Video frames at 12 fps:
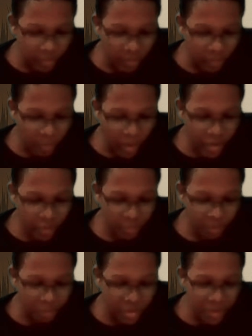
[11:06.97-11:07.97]
Why
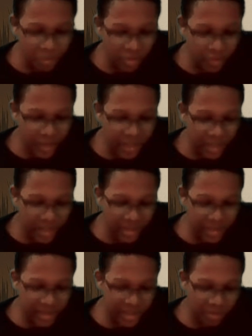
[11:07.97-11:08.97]
don't people like
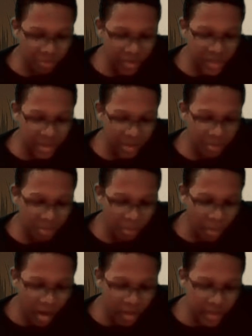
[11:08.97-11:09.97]
us and Miss
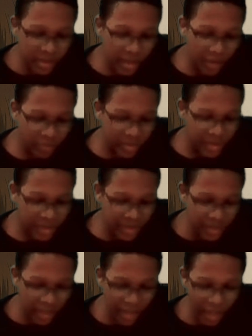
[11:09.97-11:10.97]
Maudie ever
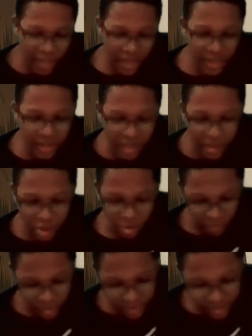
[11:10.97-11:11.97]
sit in the
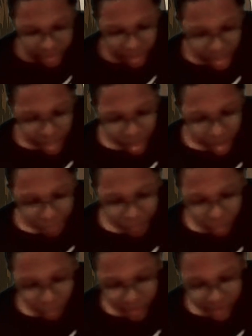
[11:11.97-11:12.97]
juries?
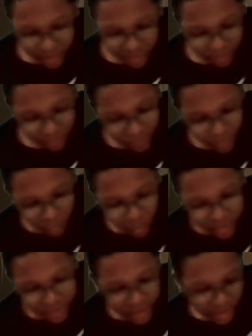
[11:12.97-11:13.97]
For one
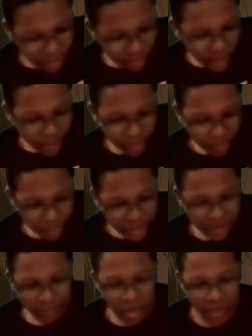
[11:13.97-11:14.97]
thing,
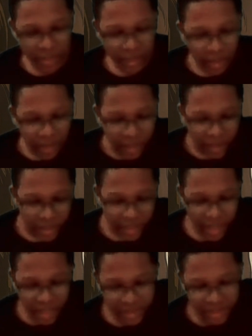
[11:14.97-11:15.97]
Miss Maudie
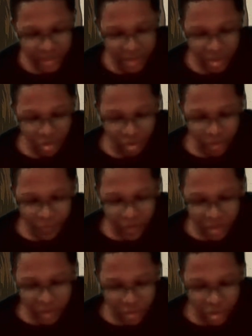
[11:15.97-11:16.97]
can't serve
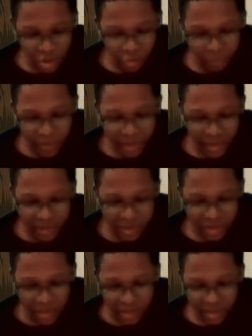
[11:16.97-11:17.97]
on a jury
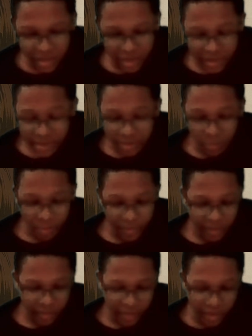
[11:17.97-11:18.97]
because she's a
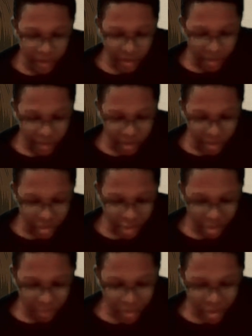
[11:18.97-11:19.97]
woman.
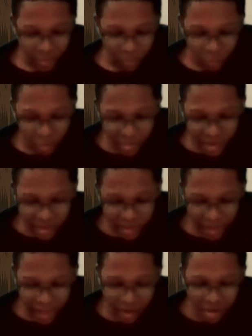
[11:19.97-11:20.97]
You mean women
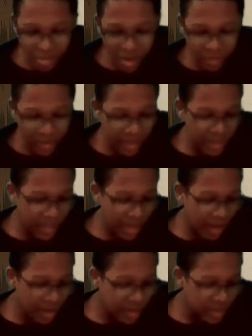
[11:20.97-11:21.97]
in Alabama
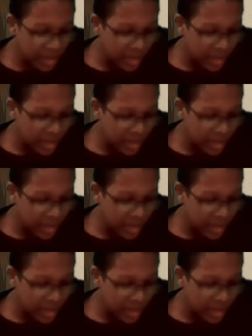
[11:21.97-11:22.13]
can't?